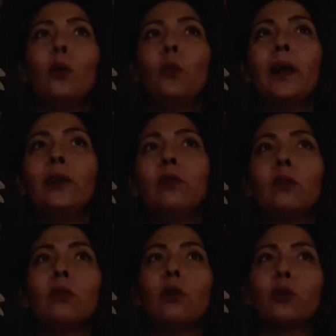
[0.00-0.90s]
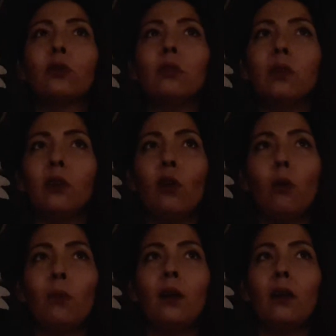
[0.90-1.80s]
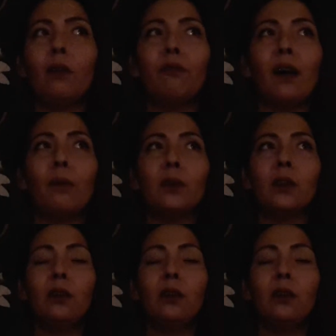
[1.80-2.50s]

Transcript: When you could go to normal pharmacy,